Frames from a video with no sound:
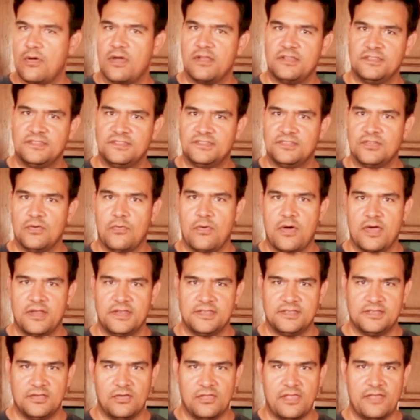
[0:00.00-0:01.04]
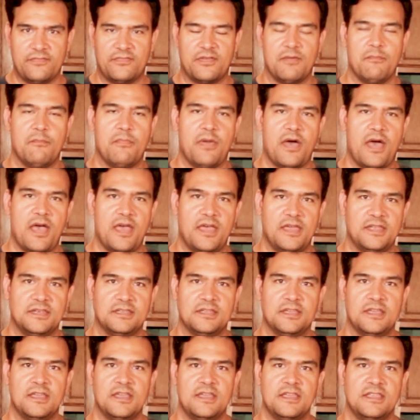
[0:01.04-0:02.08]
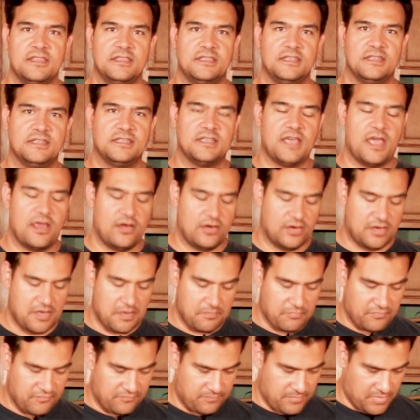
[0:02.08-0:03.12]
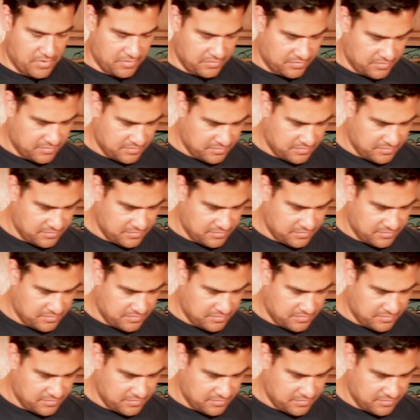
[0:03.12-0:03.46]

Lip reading: on until I've combined the entire cup of milk.